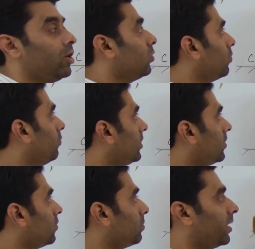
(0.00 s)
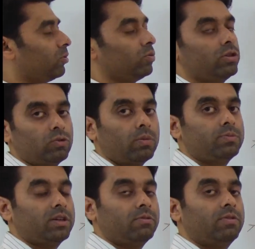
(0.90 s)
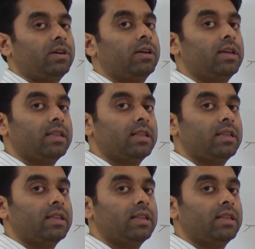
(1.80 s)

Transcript: So with respect to this observer,